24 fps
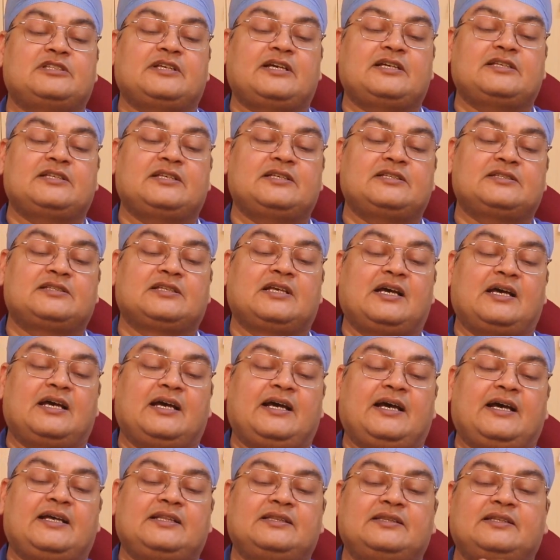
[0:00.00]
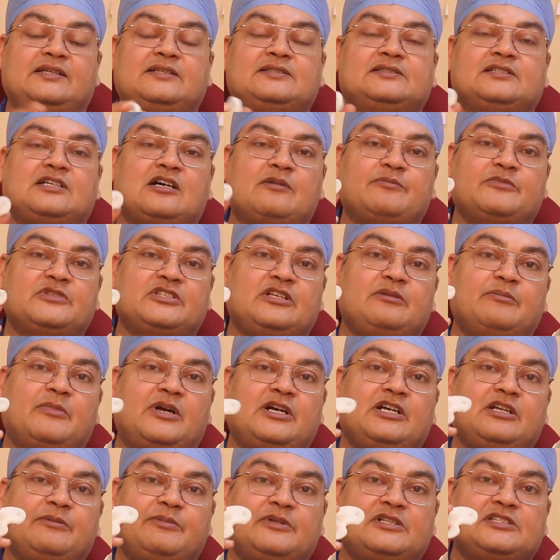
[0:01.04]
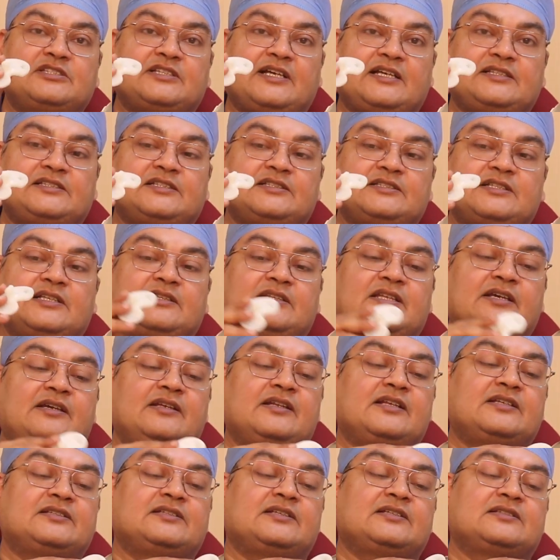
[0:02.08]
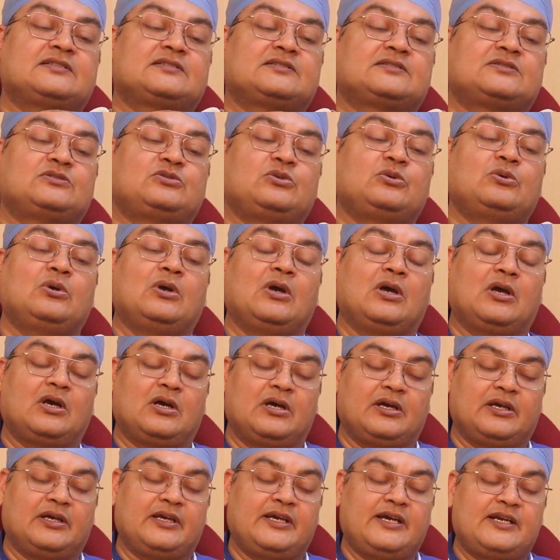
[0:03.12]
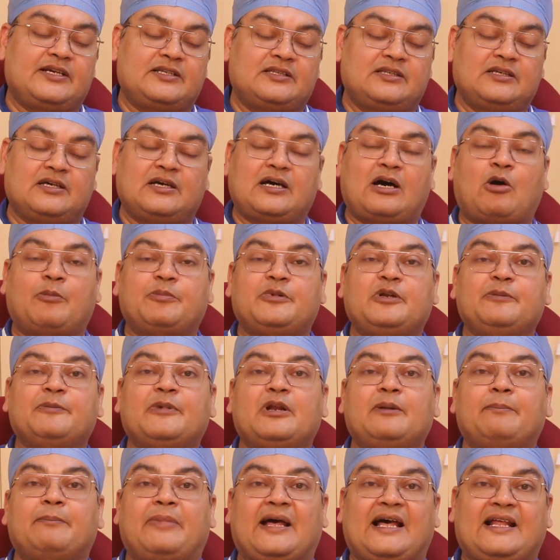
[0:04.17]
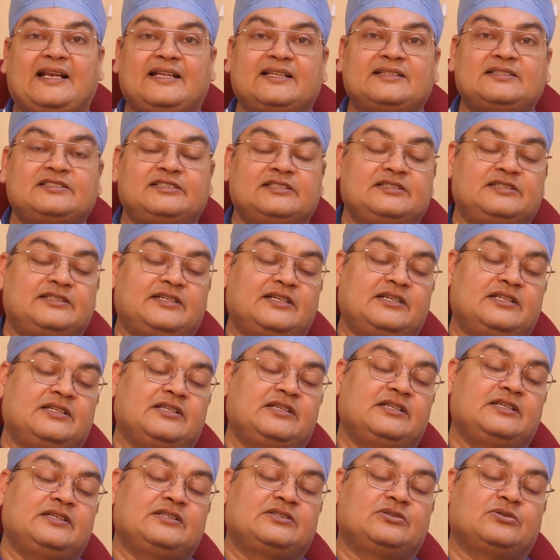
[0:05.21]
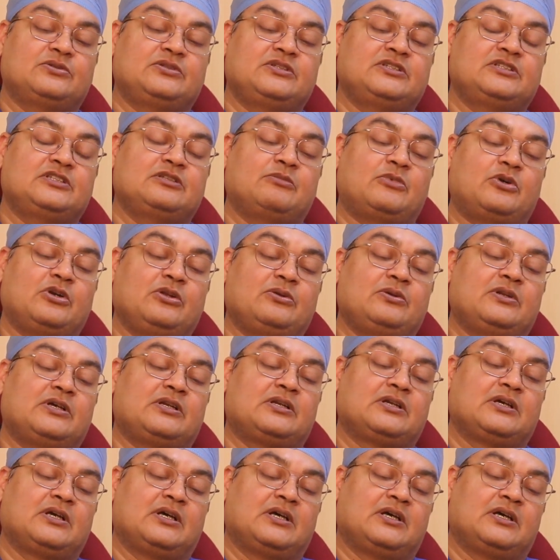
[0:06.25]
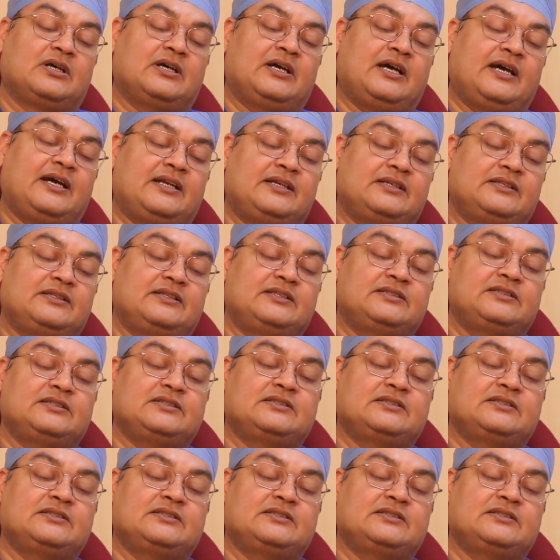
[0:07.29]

sizes, and this comes in multiple sizes and thicknesses to get the optimal balance inside the knee. So this is modular, and this